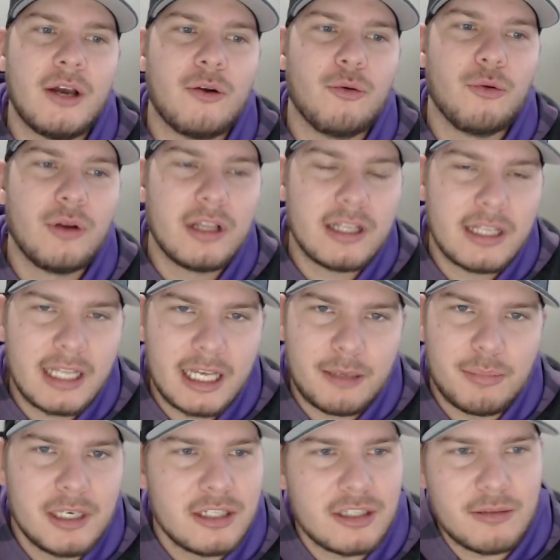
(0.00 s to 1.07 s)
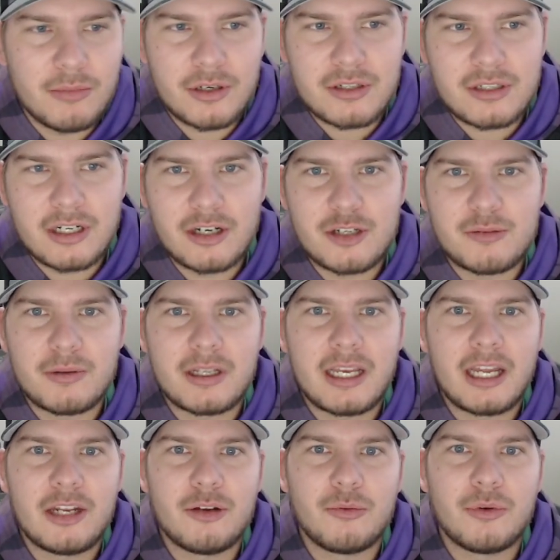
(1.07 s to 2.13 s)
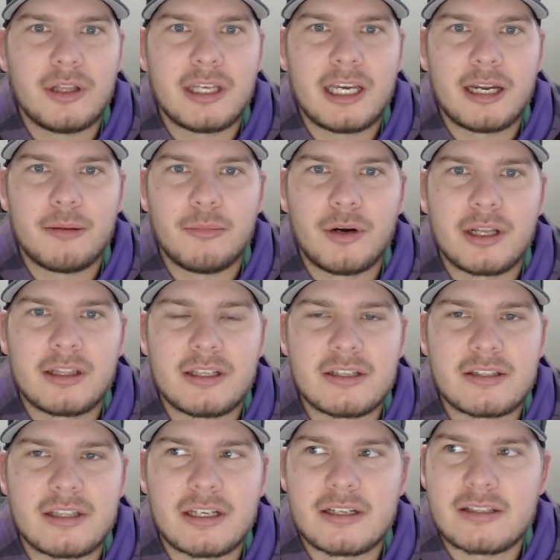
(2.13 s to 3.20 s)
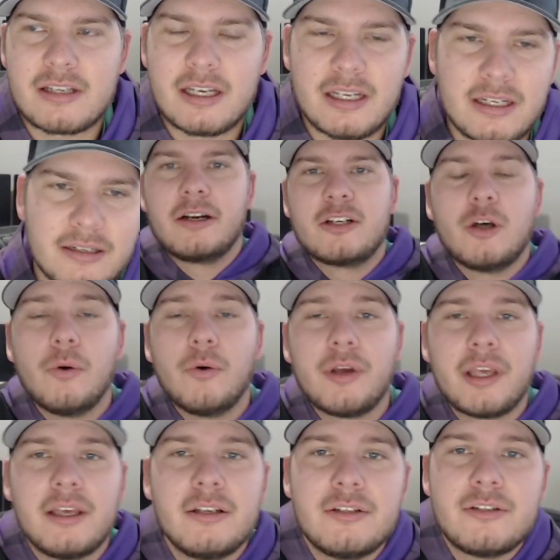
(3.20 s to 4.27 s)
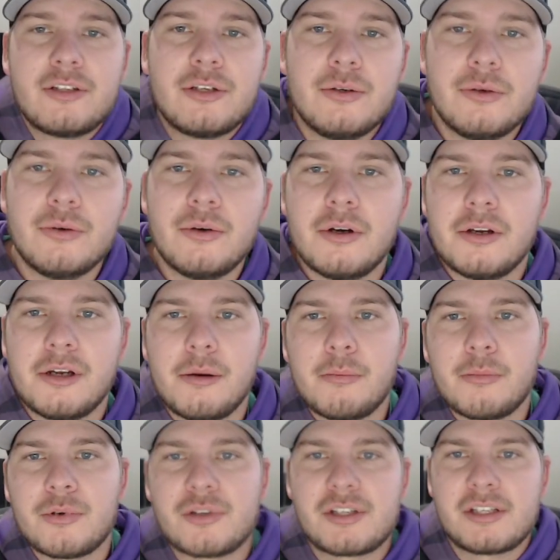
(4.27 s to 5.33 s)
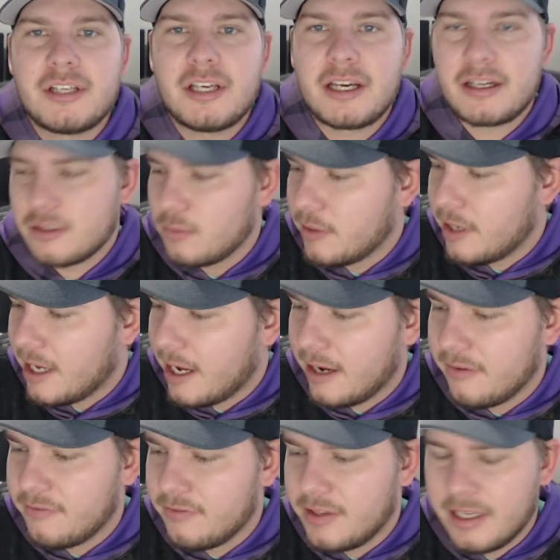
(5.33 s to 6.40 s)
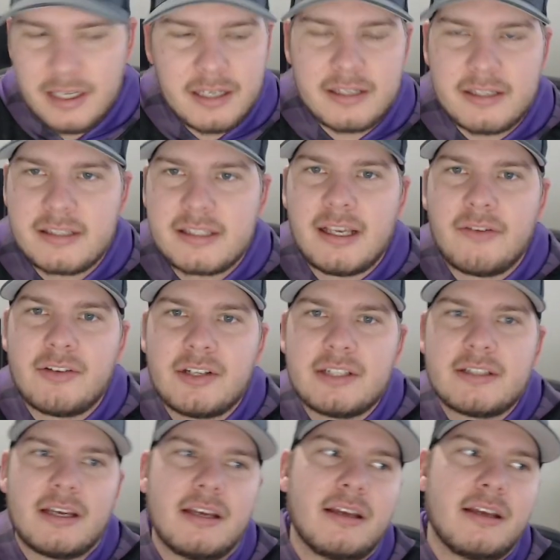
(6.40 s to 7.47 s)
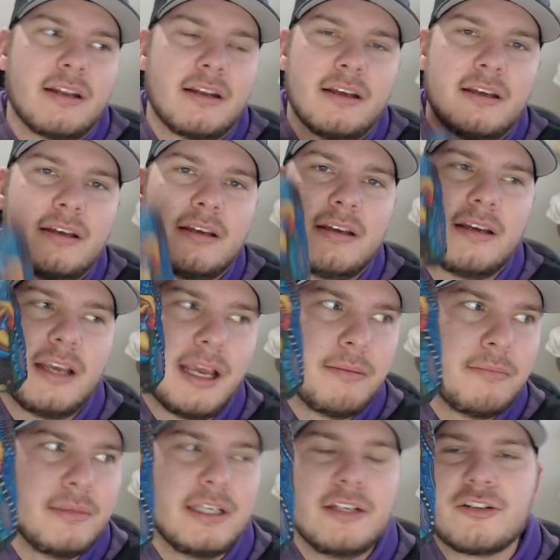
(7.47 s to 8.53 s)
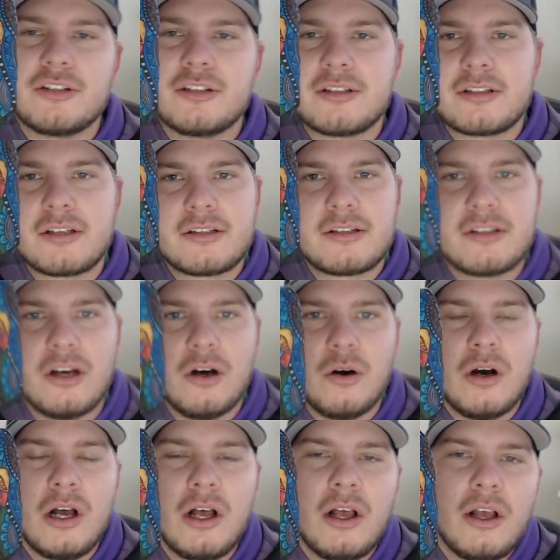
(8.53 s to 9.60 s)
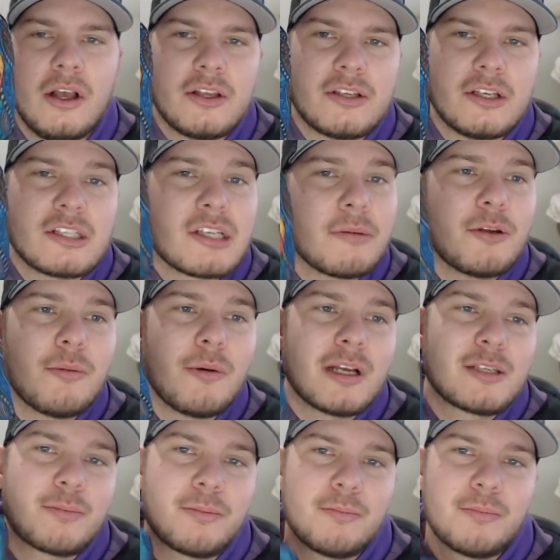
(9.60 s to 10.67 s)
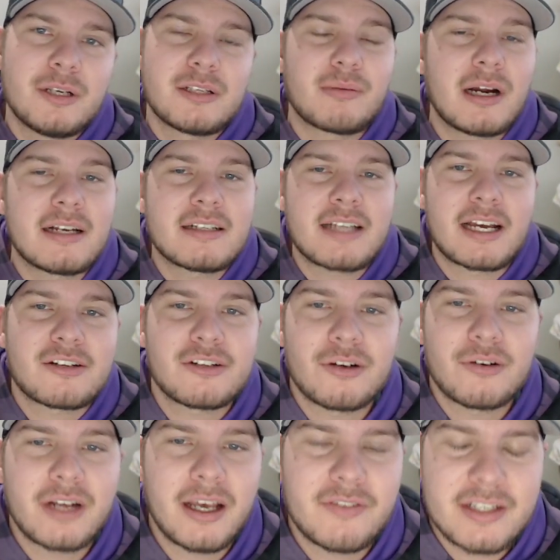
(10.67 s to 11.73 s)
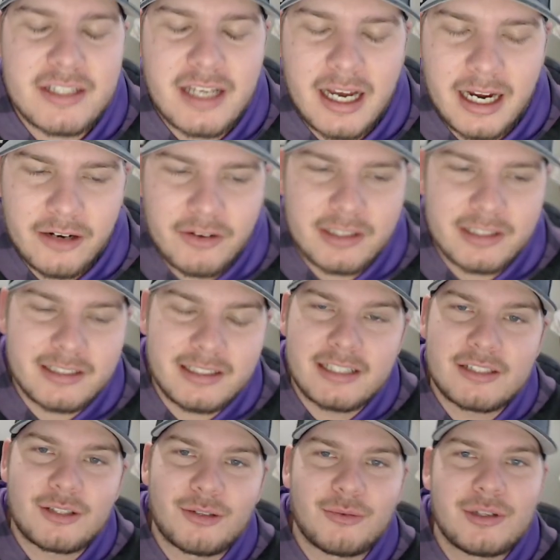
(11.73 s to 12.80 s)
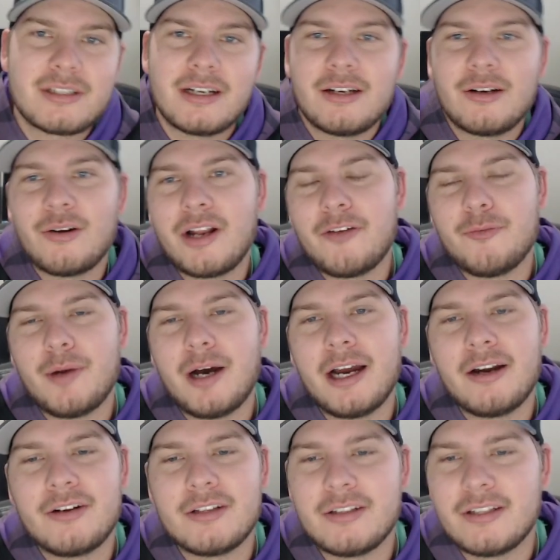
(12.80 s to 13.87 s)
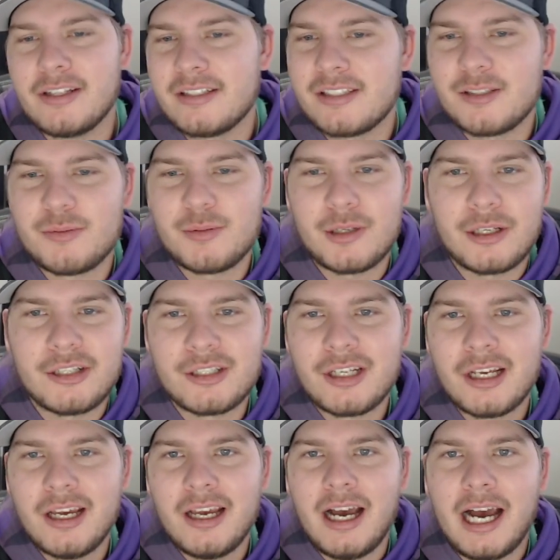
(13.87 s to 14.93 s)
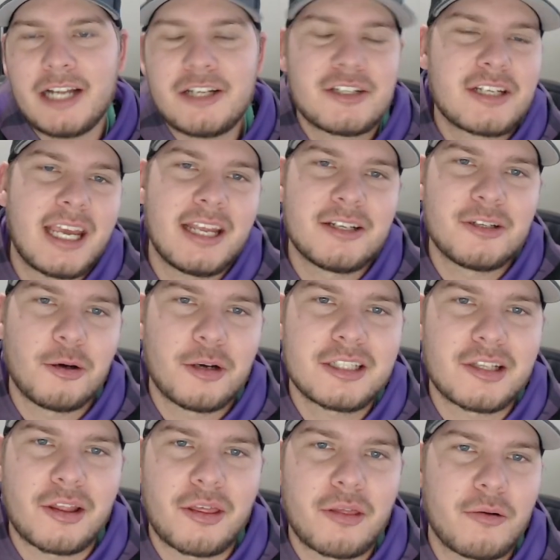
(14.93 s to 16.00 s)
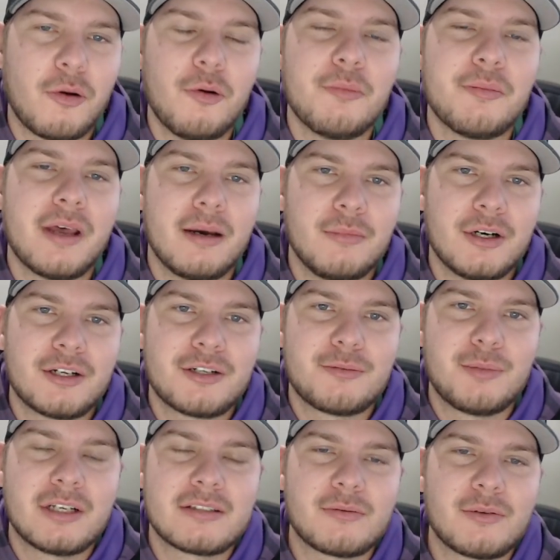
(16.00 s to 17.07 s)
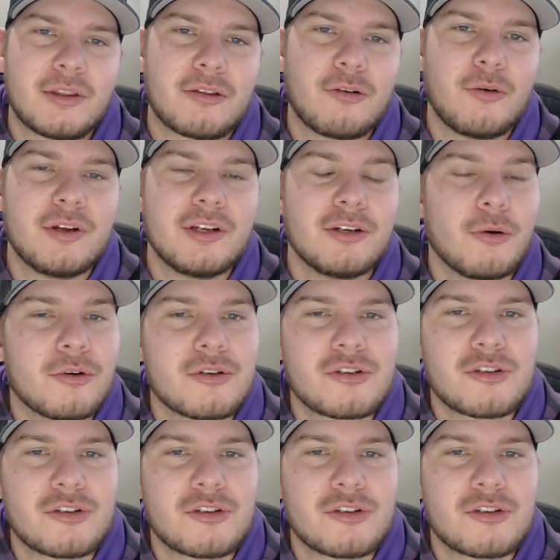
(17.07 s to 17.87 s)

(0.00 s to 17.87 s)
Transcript: Really like BG Mercenaries, but again, you really got to break these things in. Going into number six, we have the 710 Amnesias. So so some of you might be surprised I actually don't have these higher on the list. The reason I don't have them higher on the list is because I just don't get to throw them that much because we throw indoors